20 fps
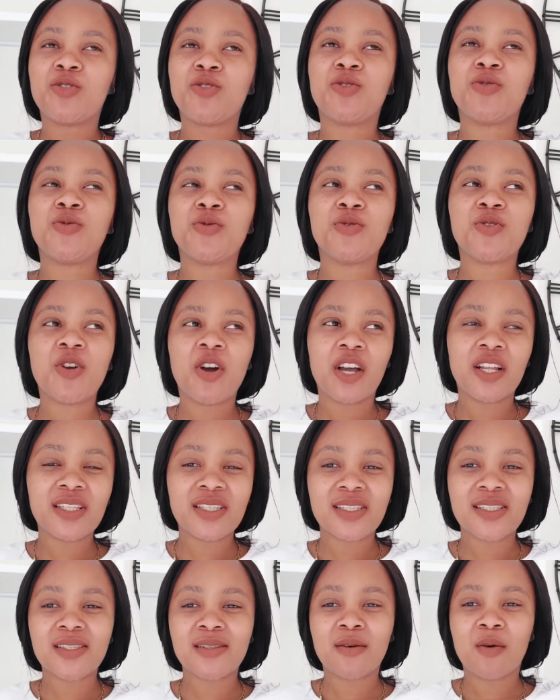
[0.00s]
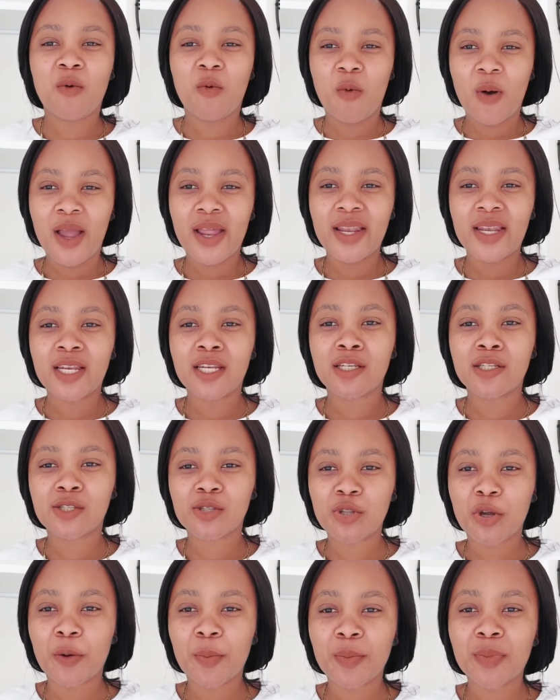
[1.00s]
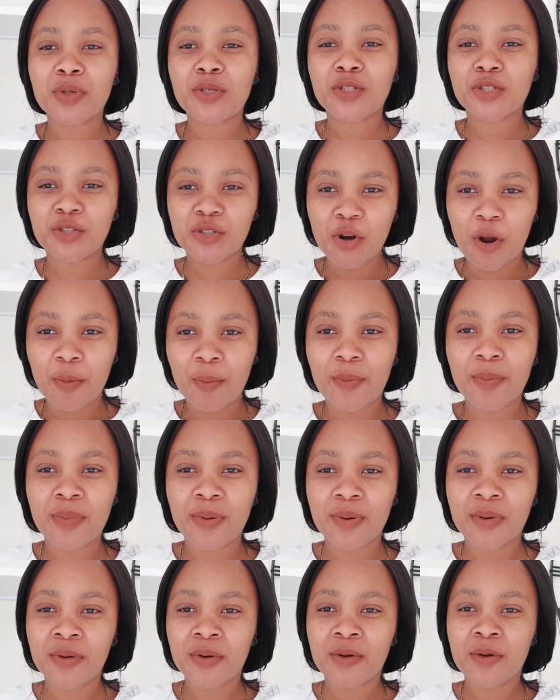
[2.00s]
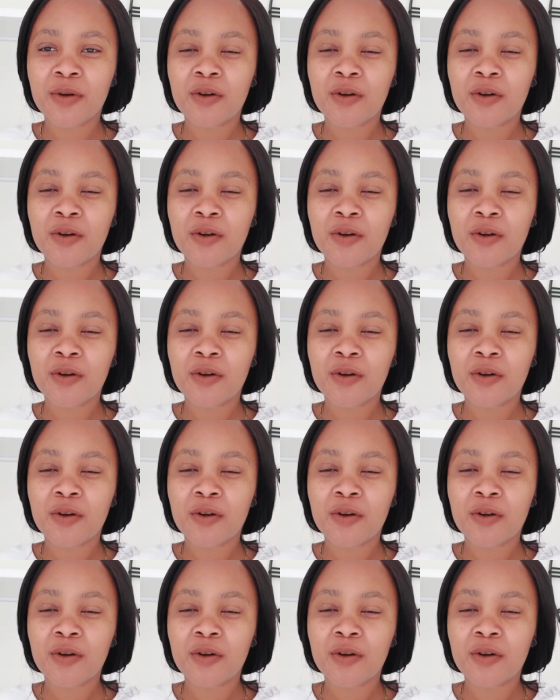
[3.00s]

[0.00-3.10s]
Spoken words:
Do not one-stop shop